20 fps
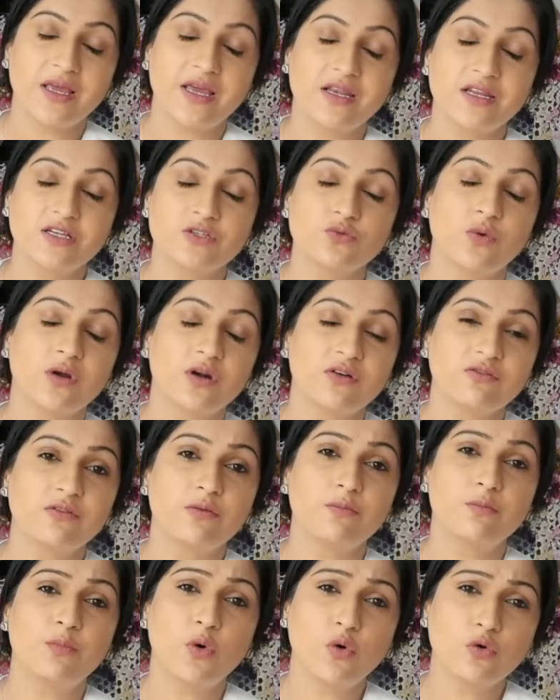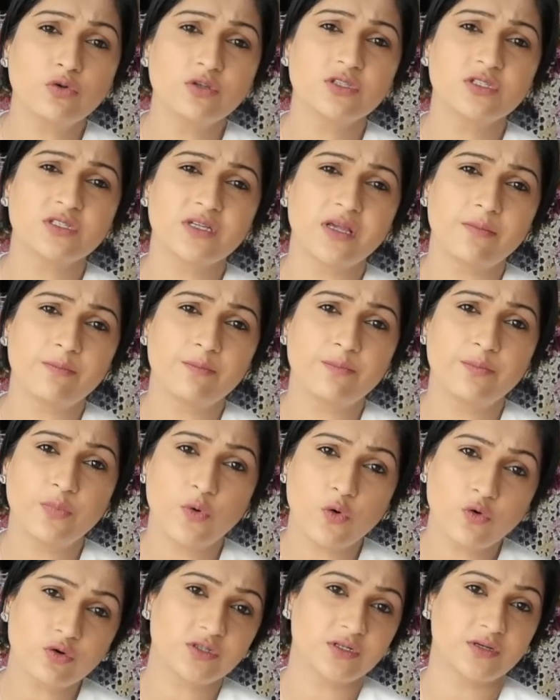it is one of the most
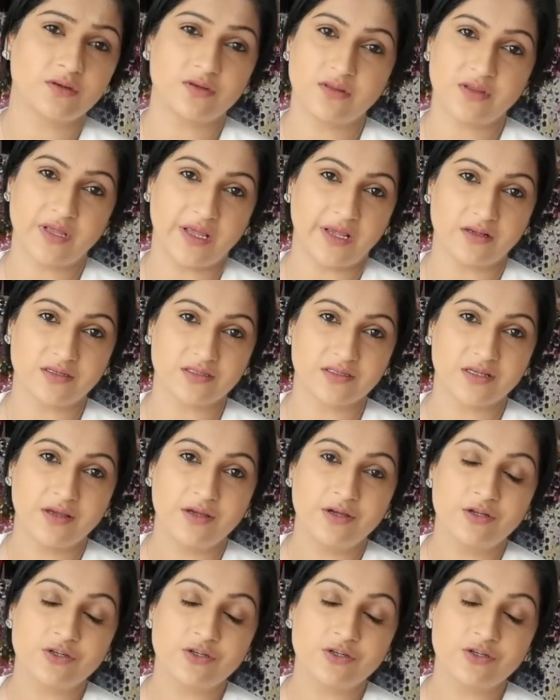important things